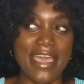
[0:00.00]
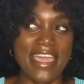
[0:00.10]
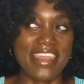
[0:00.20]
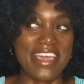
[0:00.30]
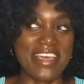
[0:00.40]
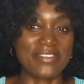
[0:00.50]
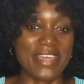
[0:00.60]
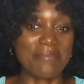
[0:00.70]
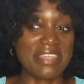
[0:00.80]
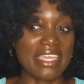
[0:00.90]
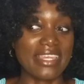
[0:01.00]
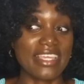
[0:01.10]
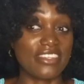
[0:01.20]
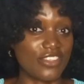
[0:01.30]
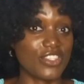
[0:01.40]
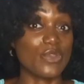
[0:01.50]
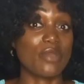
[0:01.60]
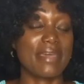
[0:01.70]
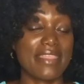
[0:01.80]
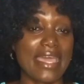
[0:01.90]
And so I'm thinking, does she know
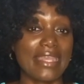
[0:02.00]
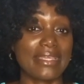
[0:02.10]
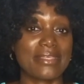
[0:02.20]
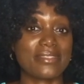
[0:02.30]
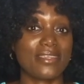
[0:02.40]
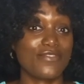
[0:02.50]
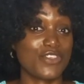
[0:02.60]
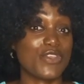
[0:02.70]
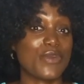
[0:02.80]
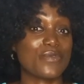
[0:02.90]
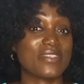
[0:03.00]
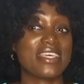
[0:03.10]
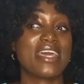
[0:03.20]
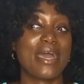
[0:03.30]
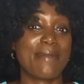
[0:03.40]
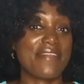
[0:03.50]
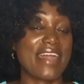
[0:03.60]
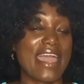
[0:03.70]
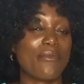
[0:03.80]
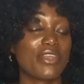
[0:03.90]
about that? Because if she knows about
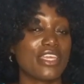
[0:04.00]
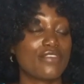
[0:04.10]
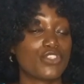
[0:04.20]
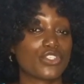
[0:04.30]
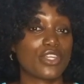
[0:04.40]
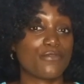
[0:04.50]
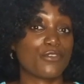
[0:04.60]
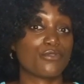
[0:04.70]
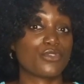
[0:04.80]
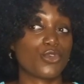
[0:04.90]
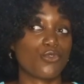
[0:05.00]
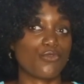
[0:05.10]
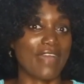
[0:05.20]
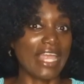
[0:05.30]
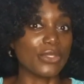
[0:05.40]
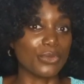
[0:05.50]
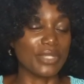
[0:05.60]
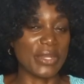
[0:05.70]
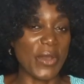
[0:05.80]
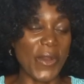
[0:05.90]
that, I wonder if she's going to feel so valued
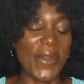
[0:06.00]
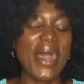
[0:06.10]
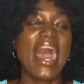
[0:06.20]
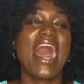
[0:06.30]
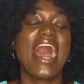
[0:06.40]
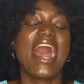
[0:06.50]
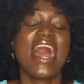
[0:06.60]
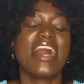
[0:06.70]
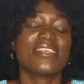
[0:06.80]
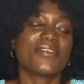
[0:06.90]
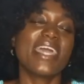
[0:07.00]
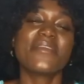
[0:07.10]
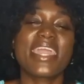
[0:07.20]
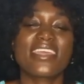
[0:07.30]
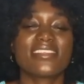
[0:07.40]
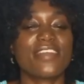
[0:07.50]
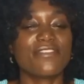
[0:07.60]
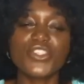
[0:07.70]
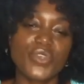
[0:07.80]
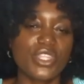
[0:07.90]
at all. So anyways, I
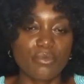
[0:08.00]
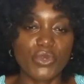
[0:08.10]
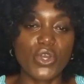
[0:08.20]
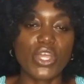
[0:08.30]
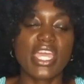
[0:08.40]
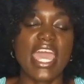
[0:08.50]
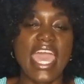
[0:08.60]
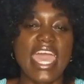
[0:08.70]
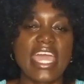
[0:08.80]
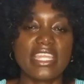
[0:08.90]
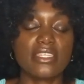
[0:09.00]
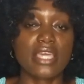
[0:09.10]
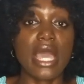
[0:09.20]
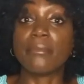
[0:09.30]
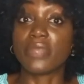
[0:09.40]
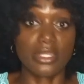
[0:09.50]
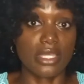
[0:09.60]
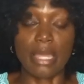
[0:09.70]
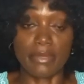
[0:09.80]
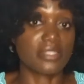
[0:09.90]
finished reading the book and I'm not,
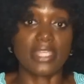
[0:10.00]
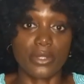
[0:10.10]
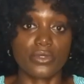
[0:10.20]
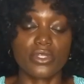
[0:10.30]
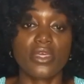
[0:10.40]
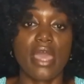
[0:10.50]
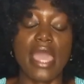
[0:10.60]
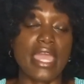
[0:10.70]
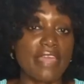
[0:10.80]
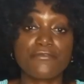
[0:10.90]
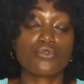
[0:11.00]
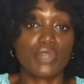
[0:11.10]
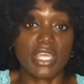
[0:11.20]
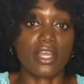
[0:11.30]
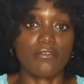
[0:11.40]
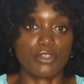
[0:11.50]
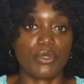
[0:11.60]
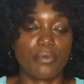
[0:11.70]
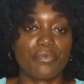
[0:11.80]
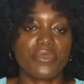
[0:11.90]
I'm not settled. I, I feel really uncomfortable.